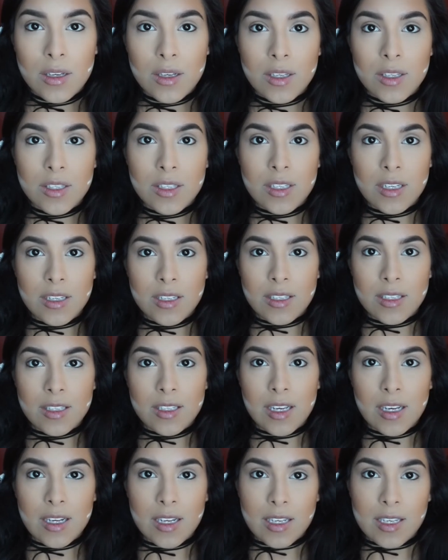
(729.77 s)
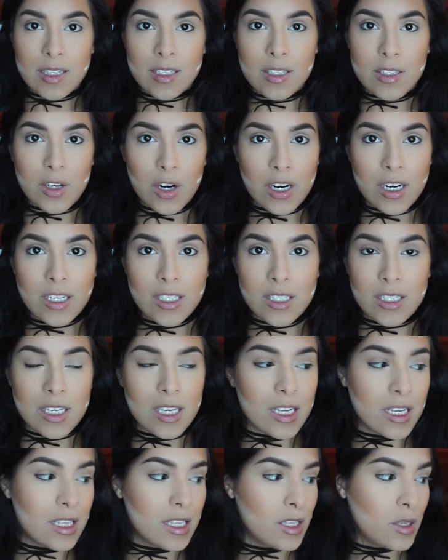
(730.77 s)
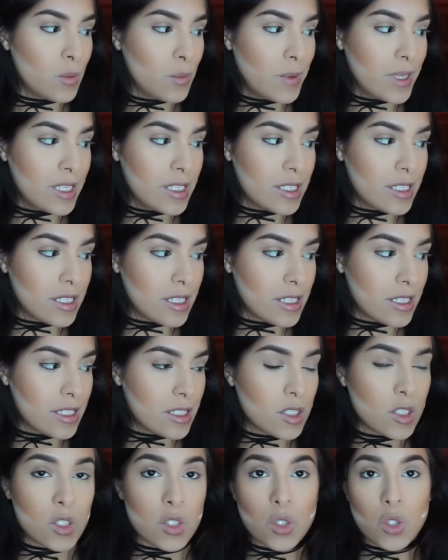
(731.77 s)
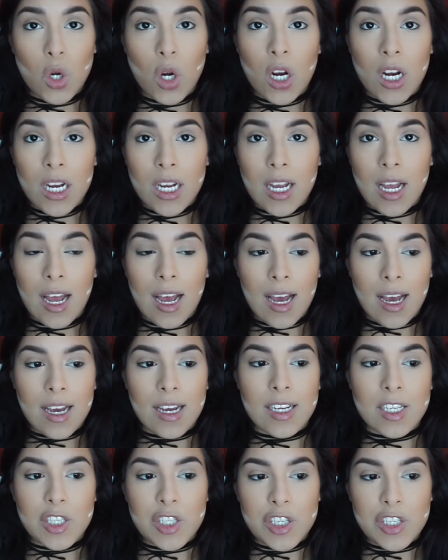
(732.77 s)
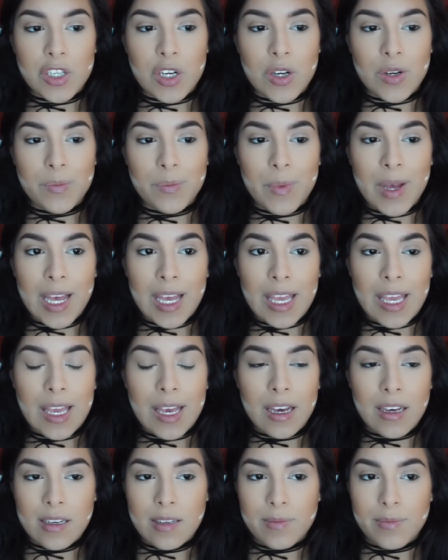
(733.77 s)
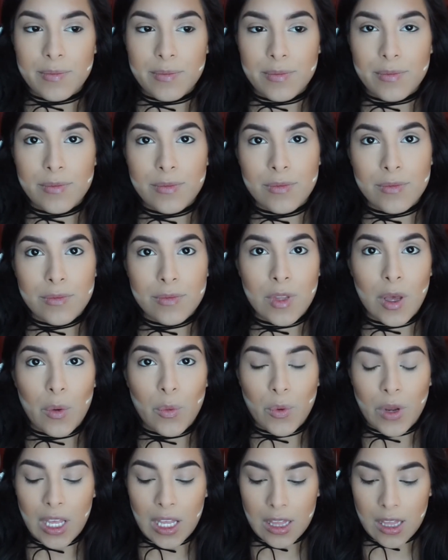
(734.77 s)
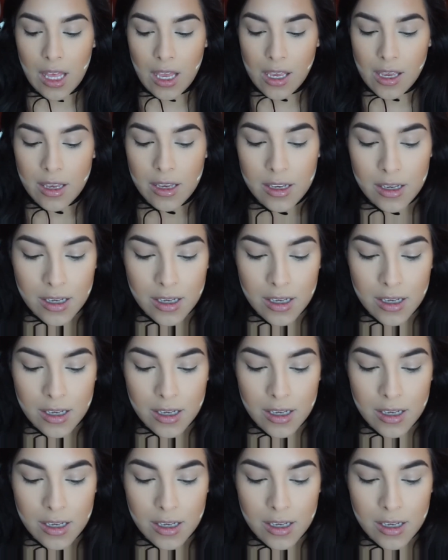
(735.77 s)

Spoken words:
Since it is starting to get a little bit dark, I turned on my ring light.